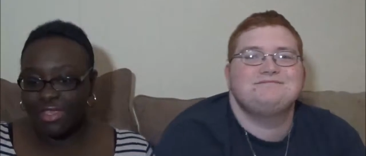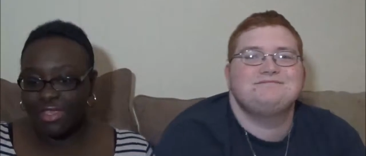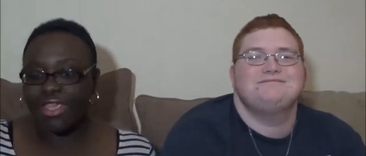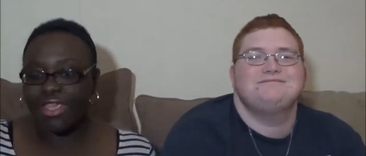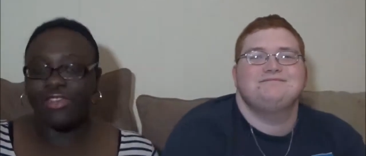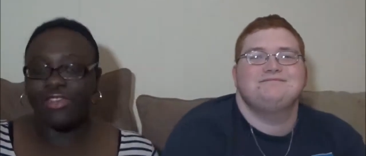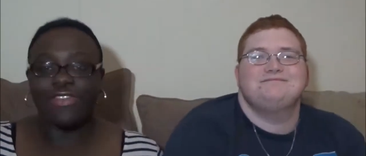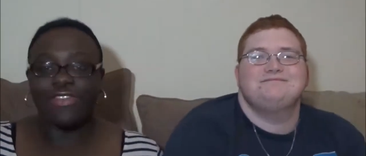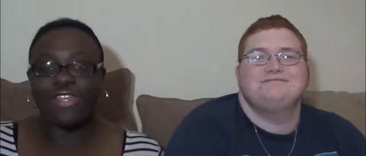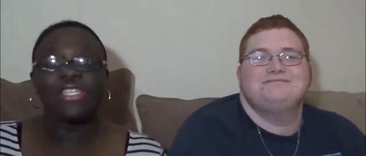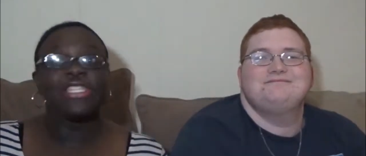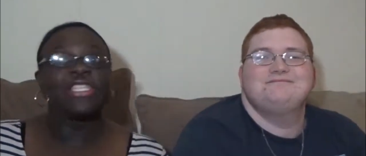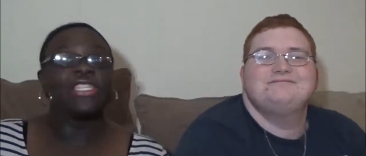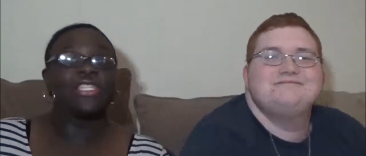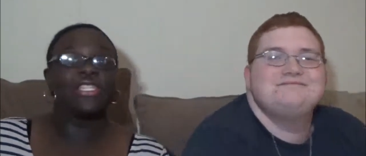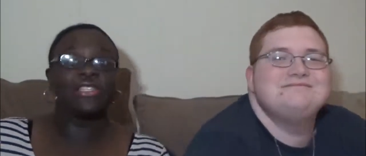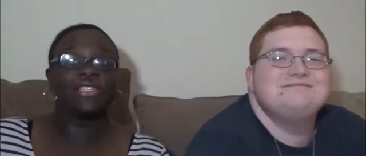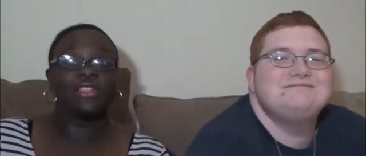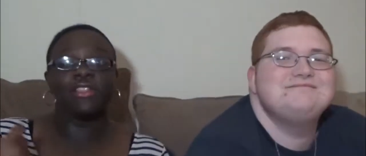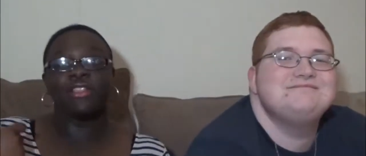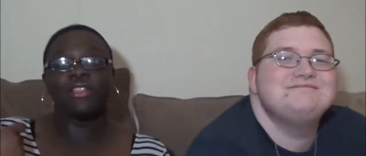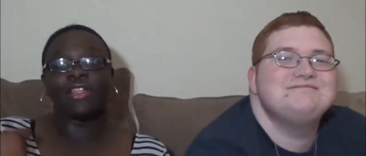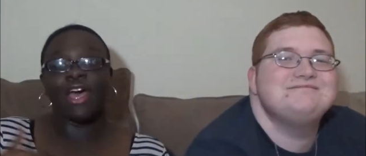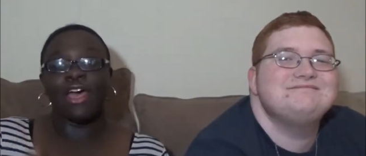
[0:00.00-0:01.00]
Speaker 1: If Izzy's
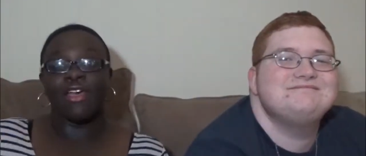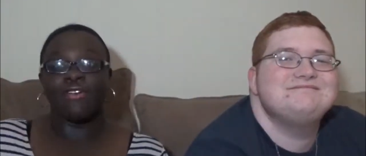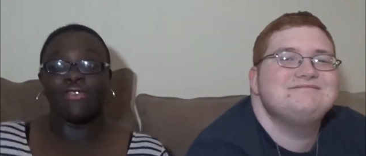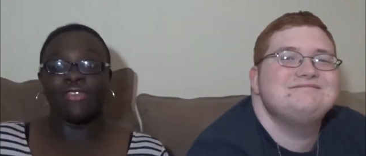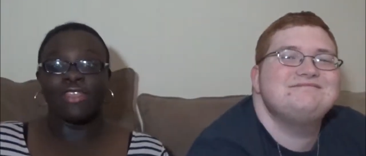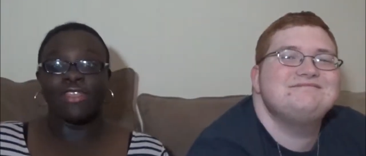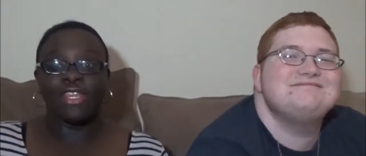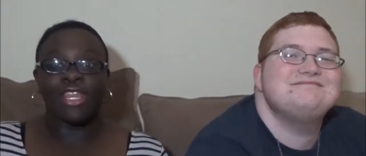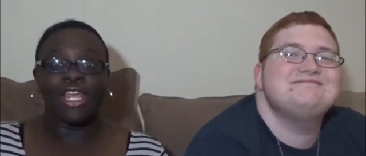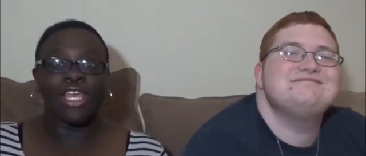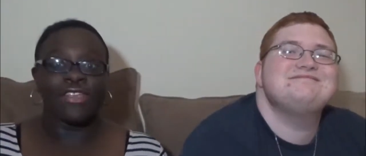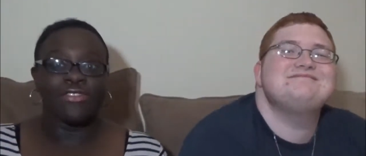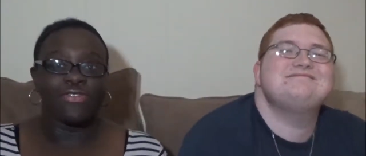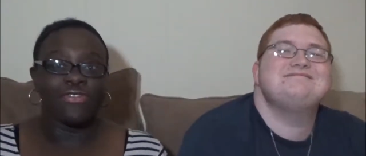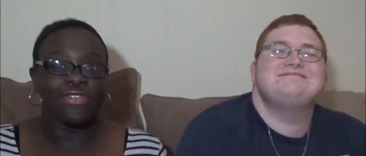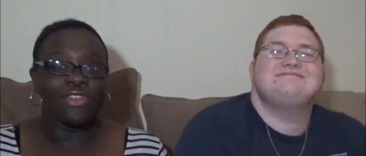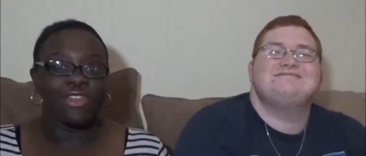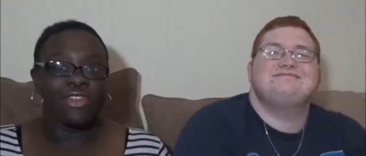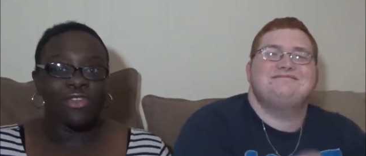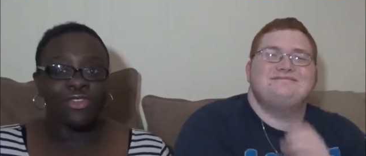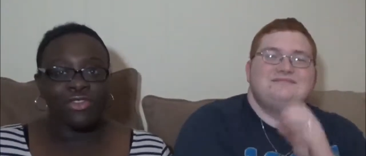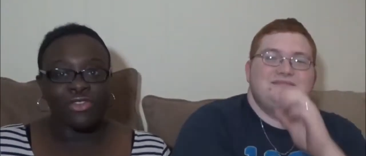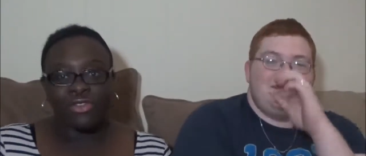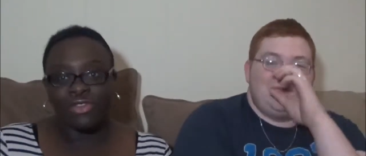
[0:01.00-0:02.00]
still alive in the next
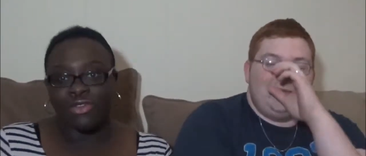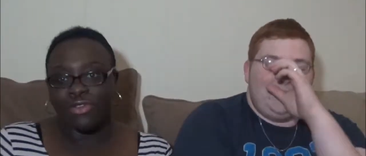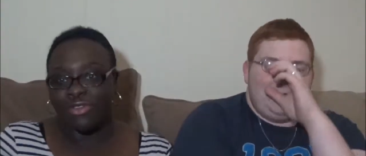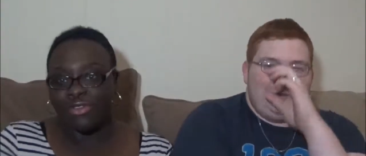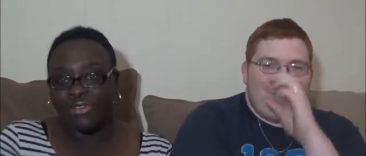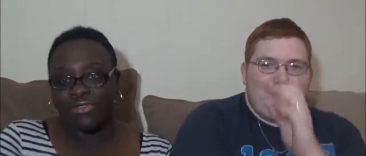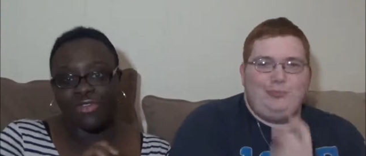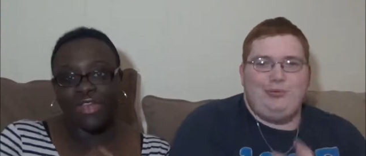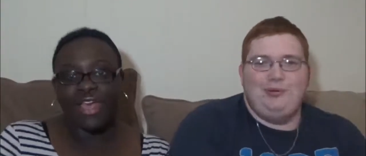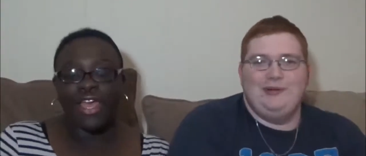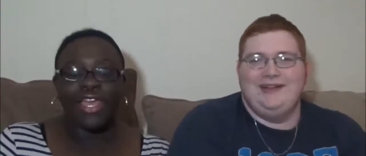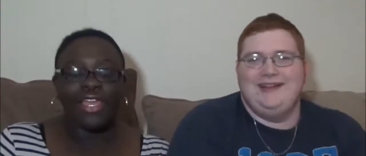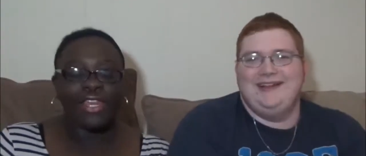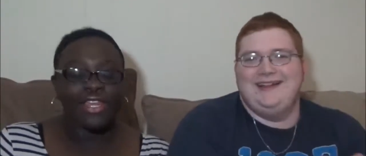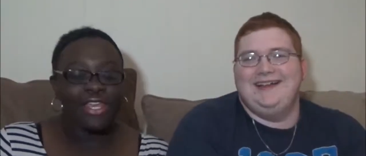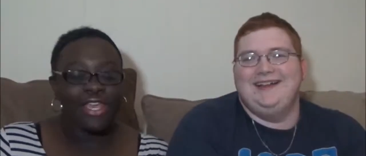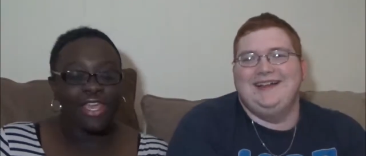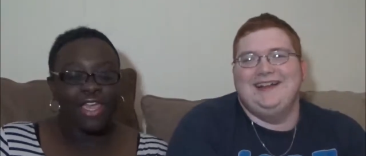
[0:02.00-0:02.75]
video, you know they're fine.